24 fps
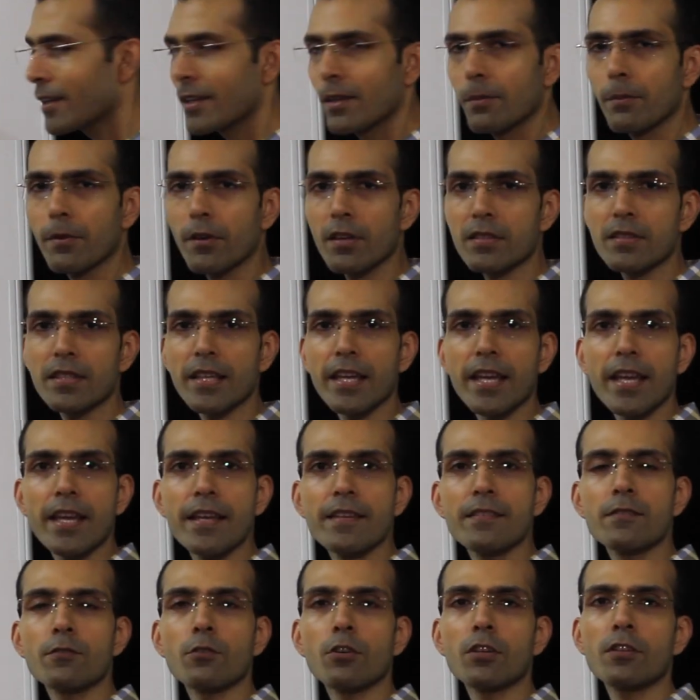Because A
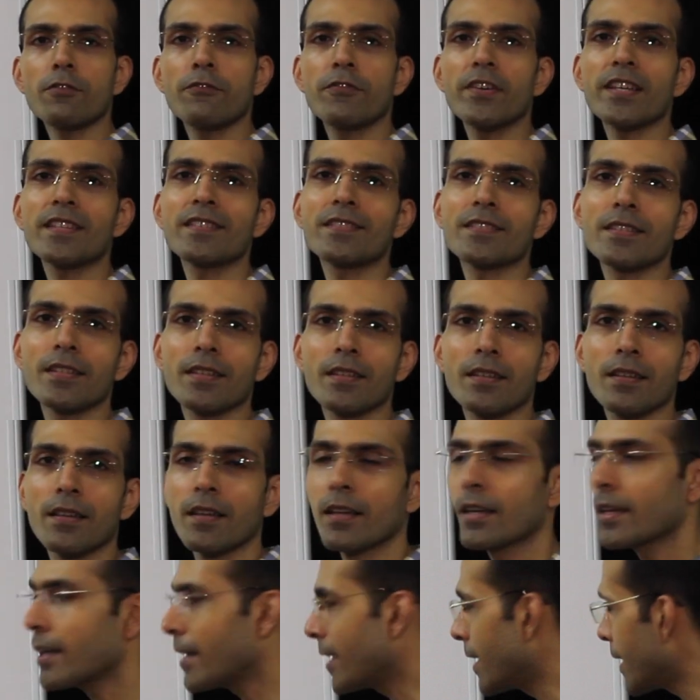is not fixed.
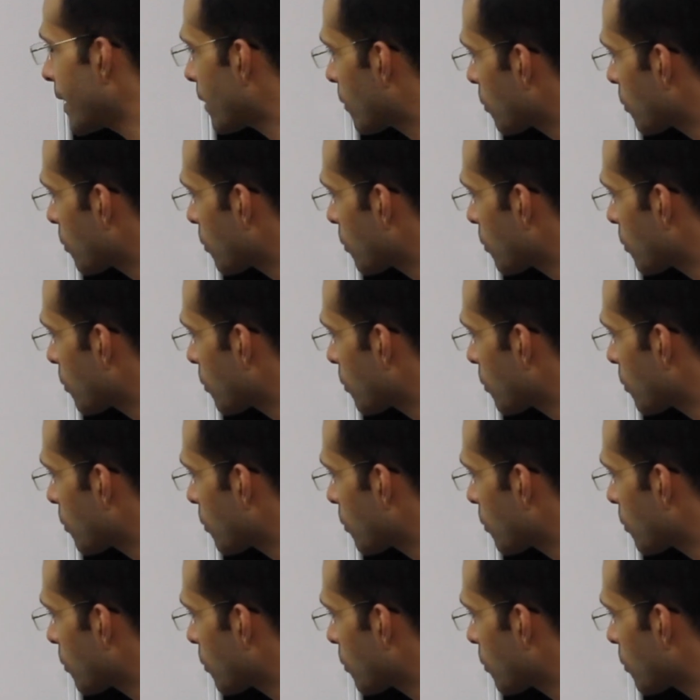A